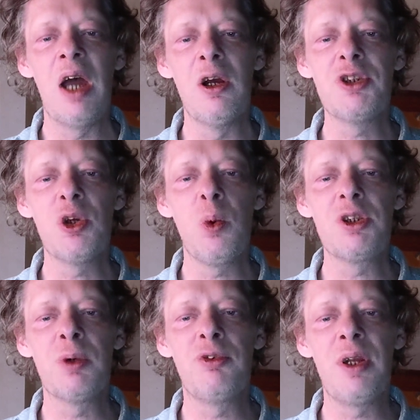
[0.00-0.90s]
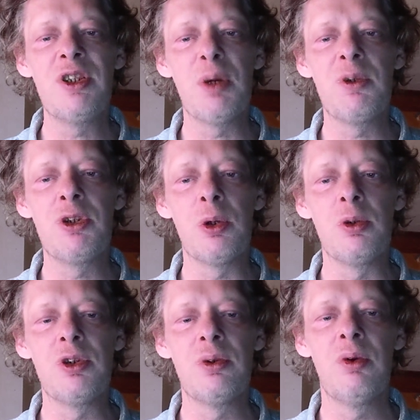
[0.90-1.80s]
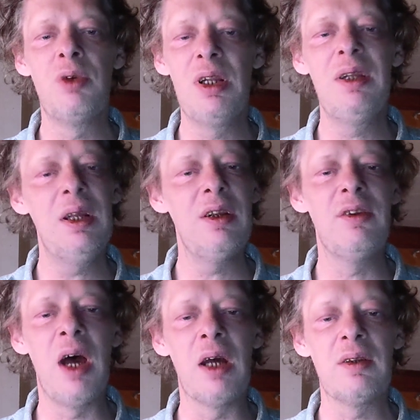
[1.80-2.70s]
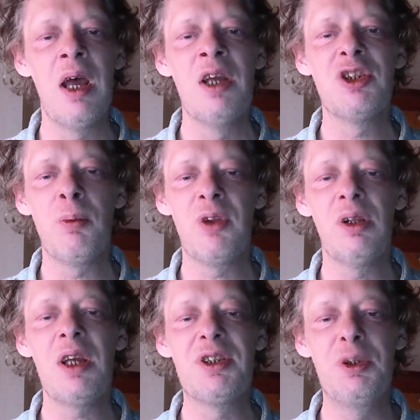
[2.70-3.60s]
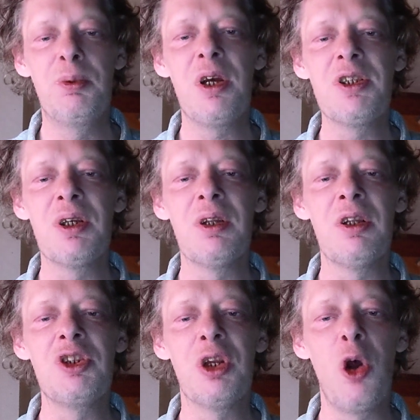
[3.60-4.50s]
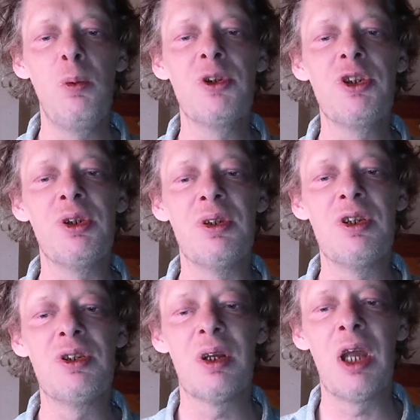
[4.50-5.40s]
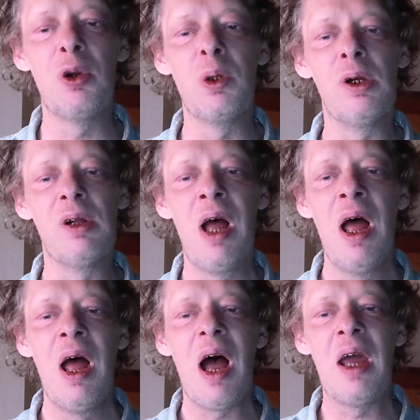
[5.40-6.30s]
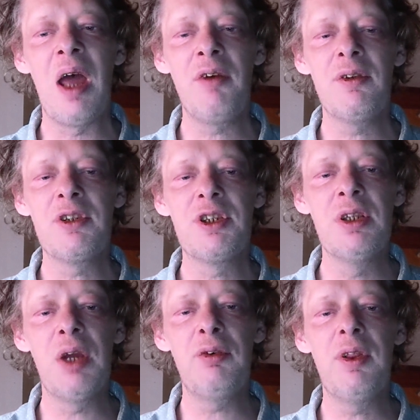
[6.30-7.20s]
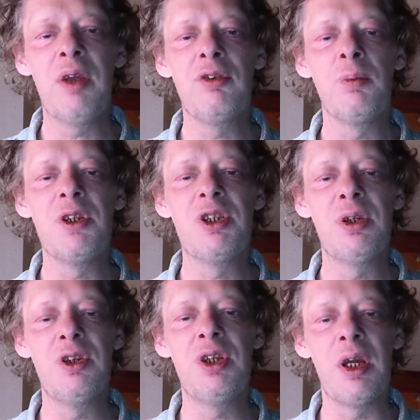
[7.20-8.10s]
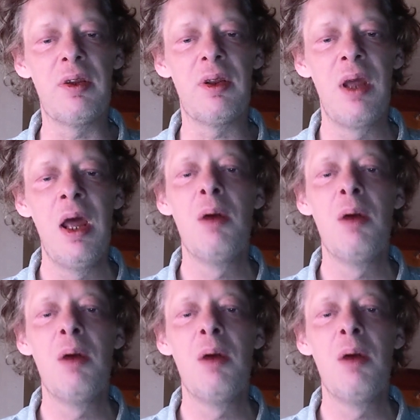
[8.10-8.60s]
I also watched some Friends episodes. Really needed that. Something less depressing than the Chernobyl series. LOL. I haven't seen everything from this series yet.